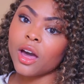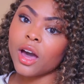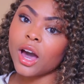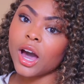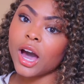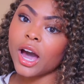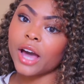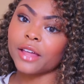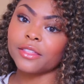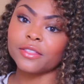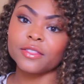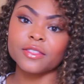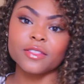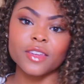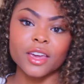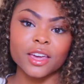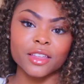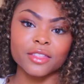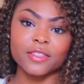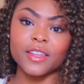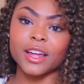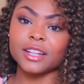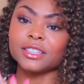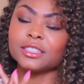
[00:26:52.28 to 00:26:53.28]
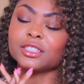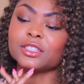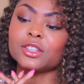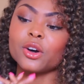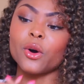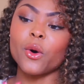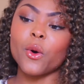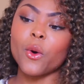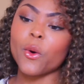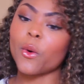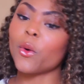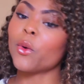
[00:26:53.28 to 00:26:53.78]
I think that's the
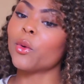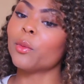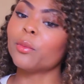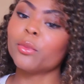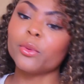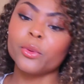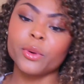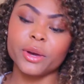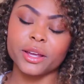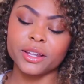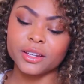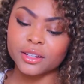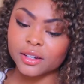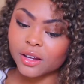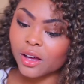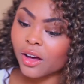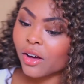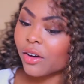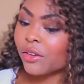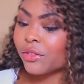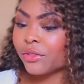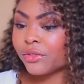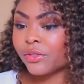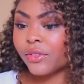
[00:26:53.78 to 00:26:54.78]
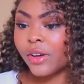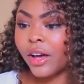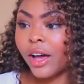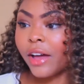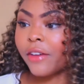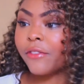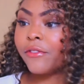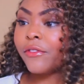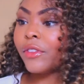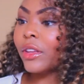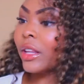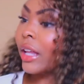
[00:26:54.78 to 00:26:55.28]
whole point of, I
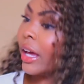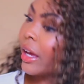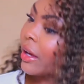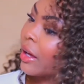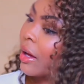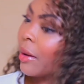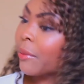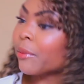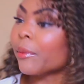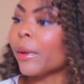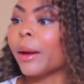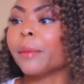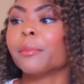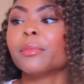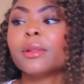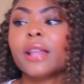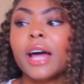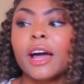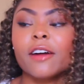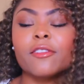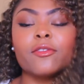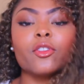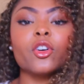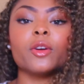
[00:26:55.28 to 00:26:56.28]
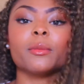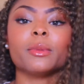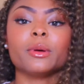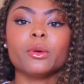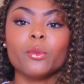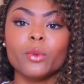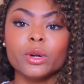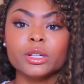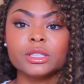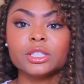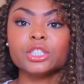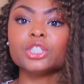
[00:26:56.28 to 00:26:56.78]
feel like my platform, I
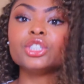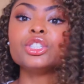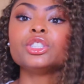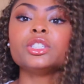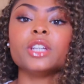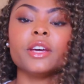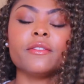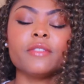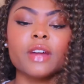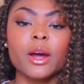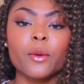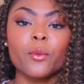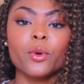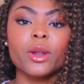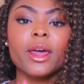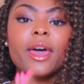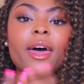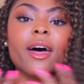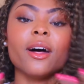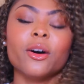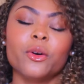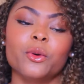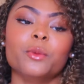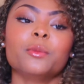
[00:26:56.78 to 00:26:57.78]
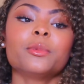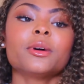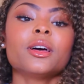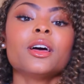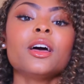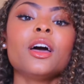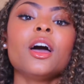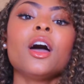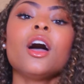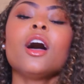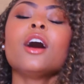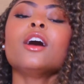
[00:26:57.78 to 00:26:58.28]
want to shift, I want to help.
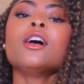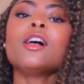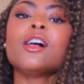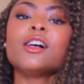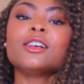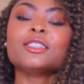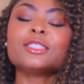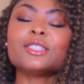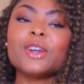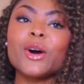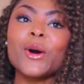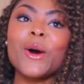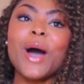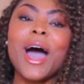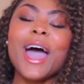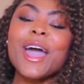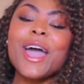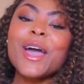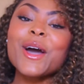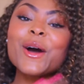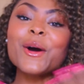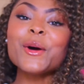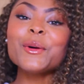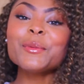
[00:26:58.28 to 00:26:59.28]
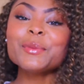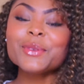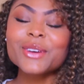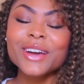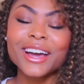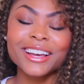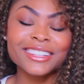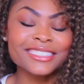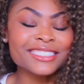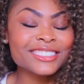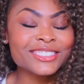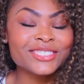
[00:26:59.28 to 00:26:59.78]
So I hope you
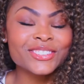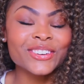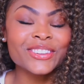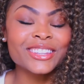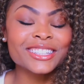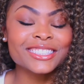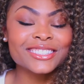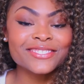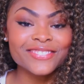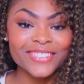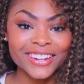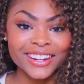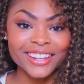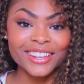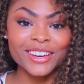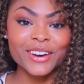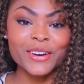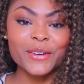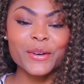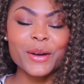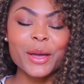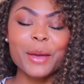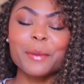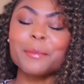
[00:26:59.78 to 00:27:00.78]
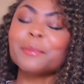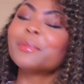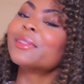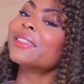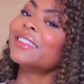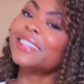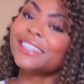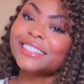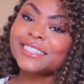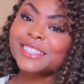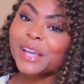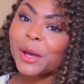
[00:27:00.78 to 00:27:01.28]
guys enjoyed this video, and
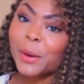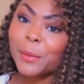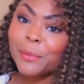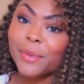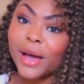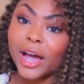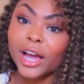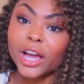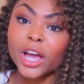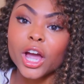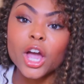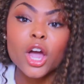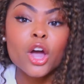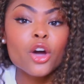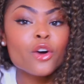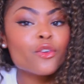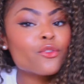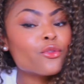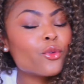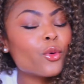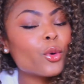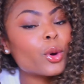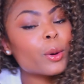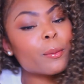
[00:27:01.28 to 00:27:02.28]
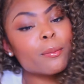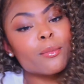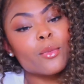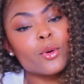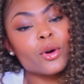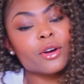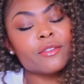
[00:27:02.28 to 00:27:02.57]
please come back for more